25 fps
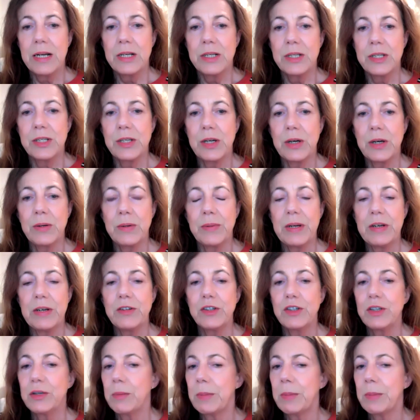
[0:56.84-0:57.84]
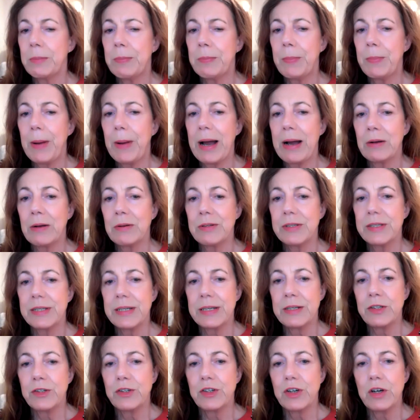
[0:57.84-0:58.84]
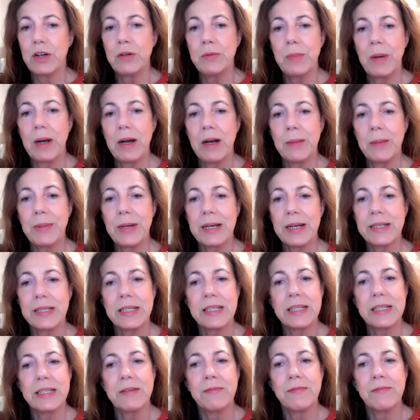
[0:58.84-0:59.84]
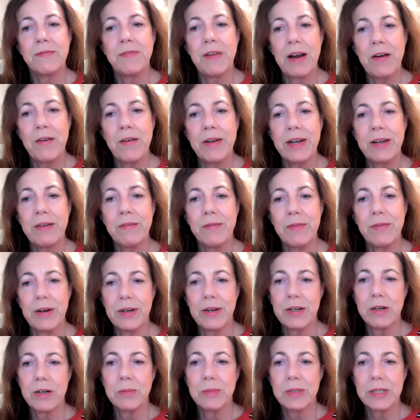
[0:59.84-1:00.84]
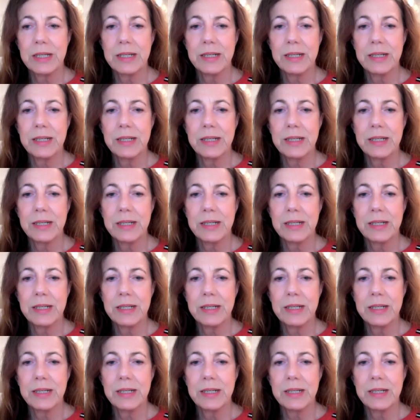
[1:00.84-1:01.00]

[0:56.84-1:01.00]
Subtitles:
So irritable bowel syndrome, IBS, is a very, very common